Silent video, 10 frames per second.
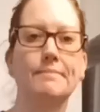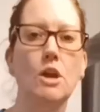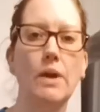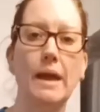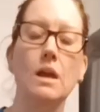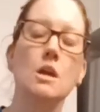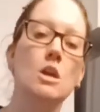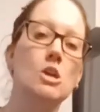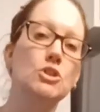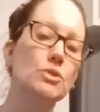Okay,
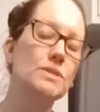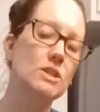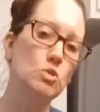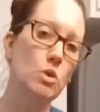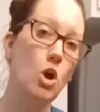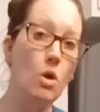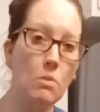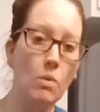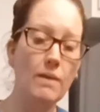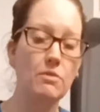so since we're home
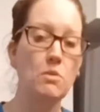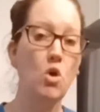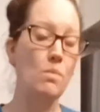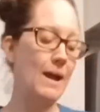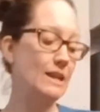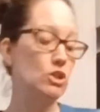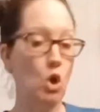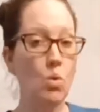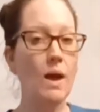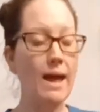away from home, I
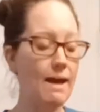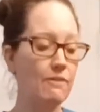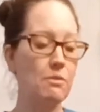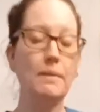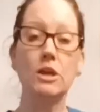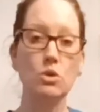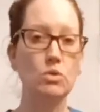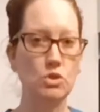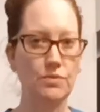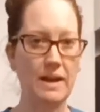don't have my
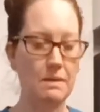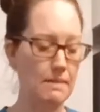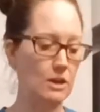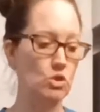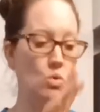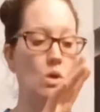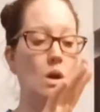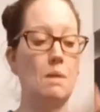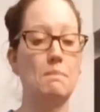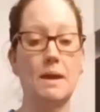huge Vitamix
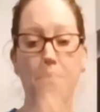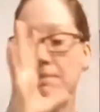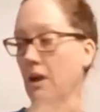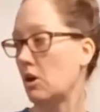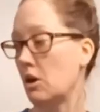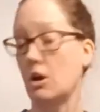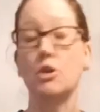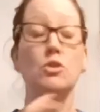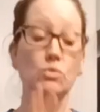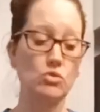or my bigger
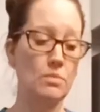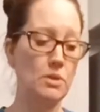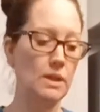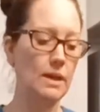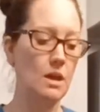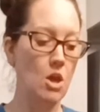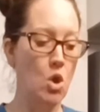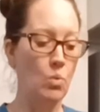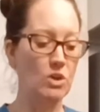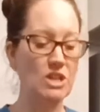NutriBullet,
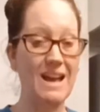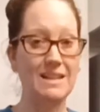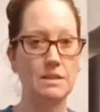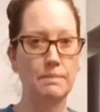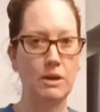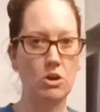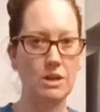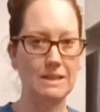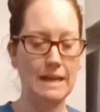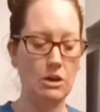which has the bigger
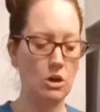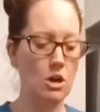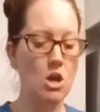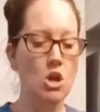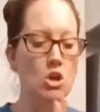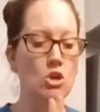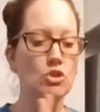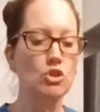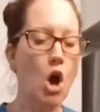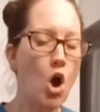container.
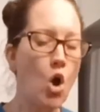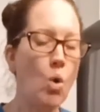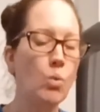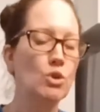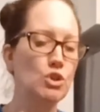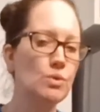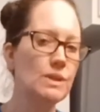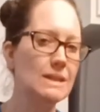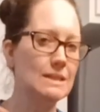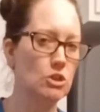So we're doing
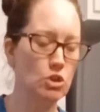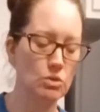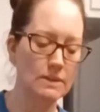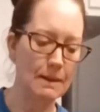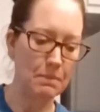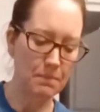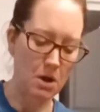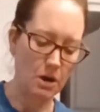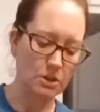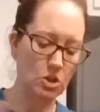this in 2 separate
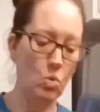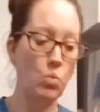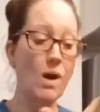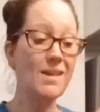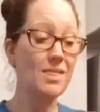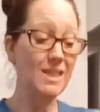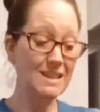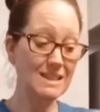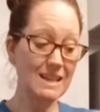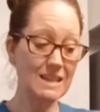parts. What
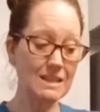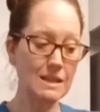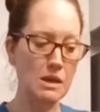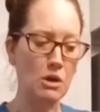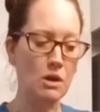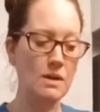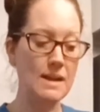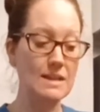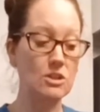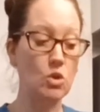this is here
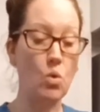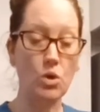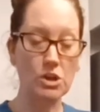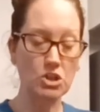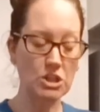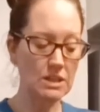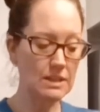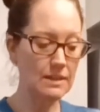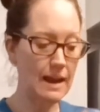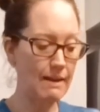is the
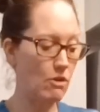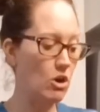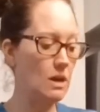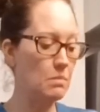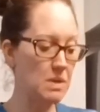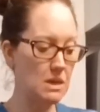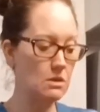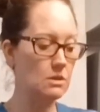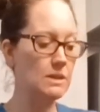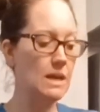oranges that I've already
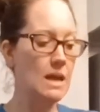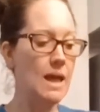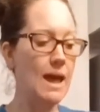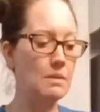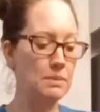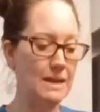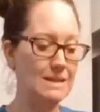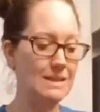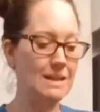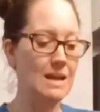peeled and
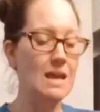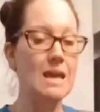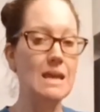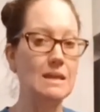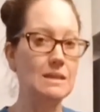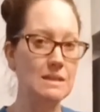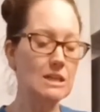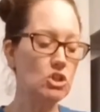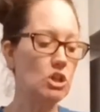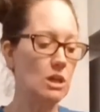blended, in
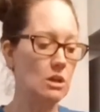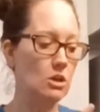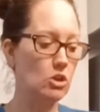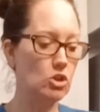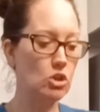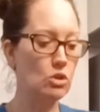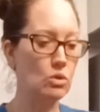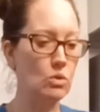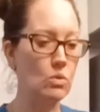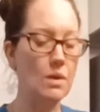addition
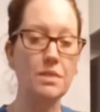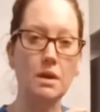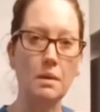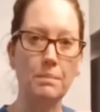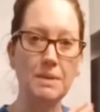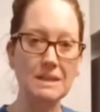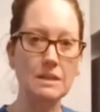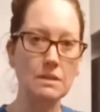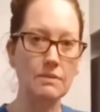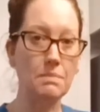to the
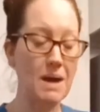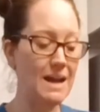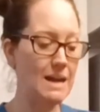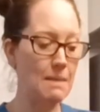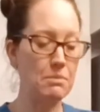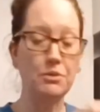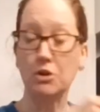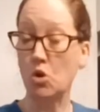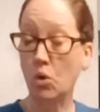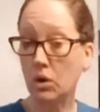pieces of the pineapple, the
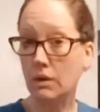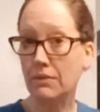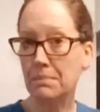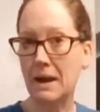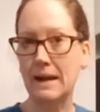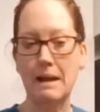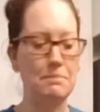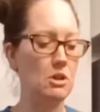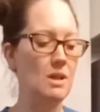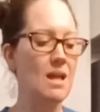core of the
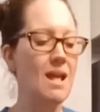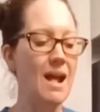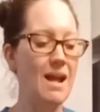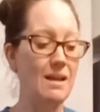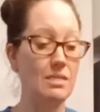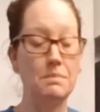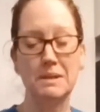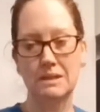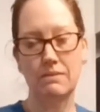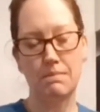pineapple, and the
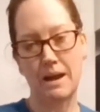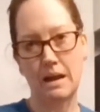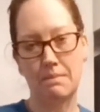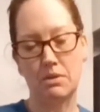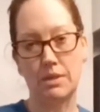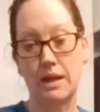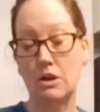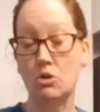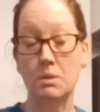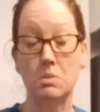bits of the pineapple that
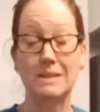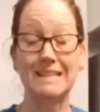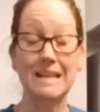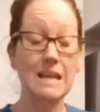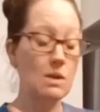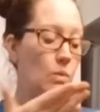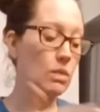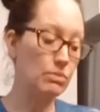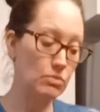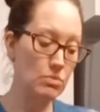nobody wants to eat. We
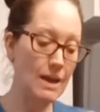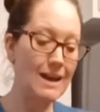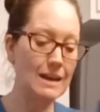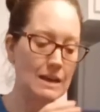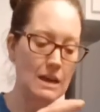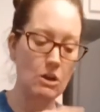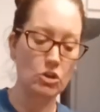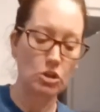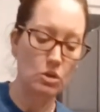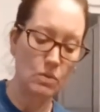threw that in here
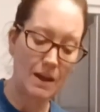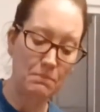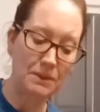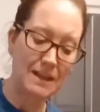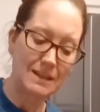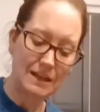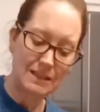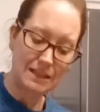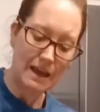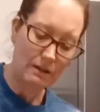too and blended it
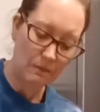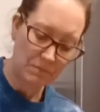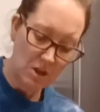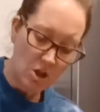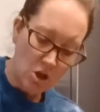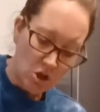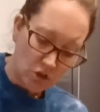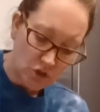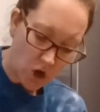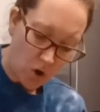together.
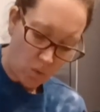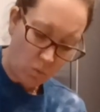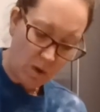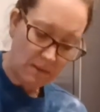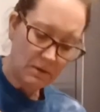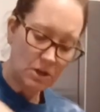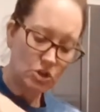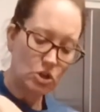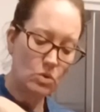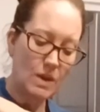So what I'm gonna
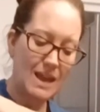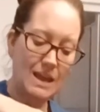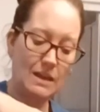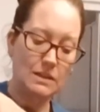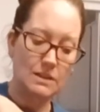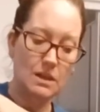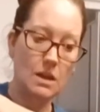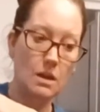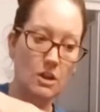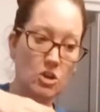do is,
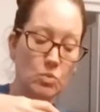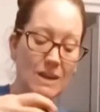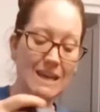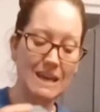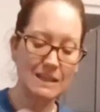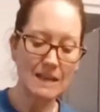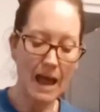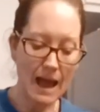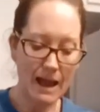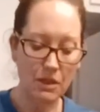because we need to
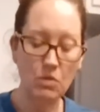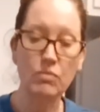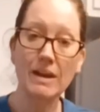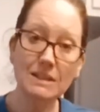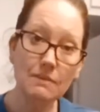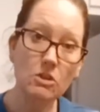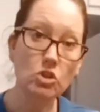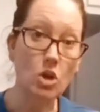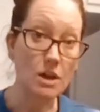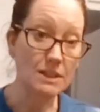add the rest of the
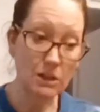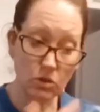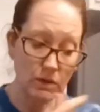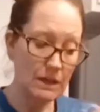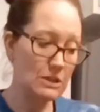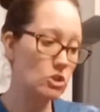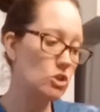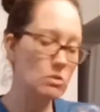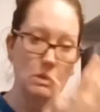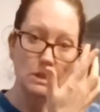sauce ingredients
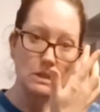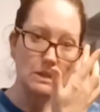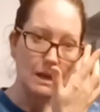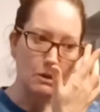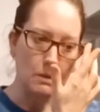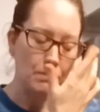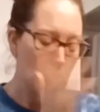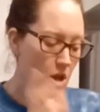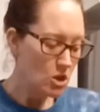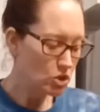to this container.
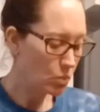So